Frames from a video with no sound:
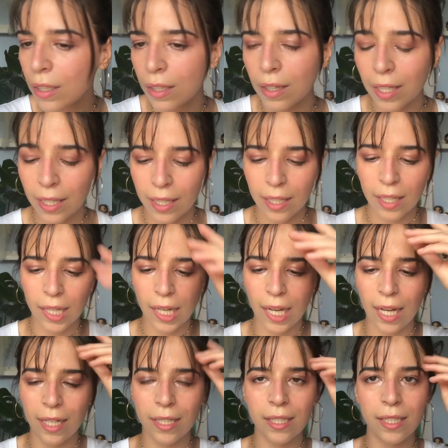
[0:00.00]
Like
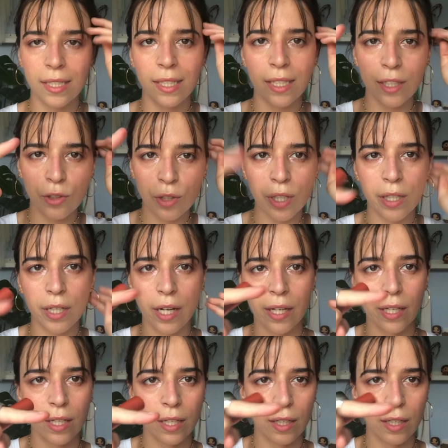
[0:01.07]
I literally like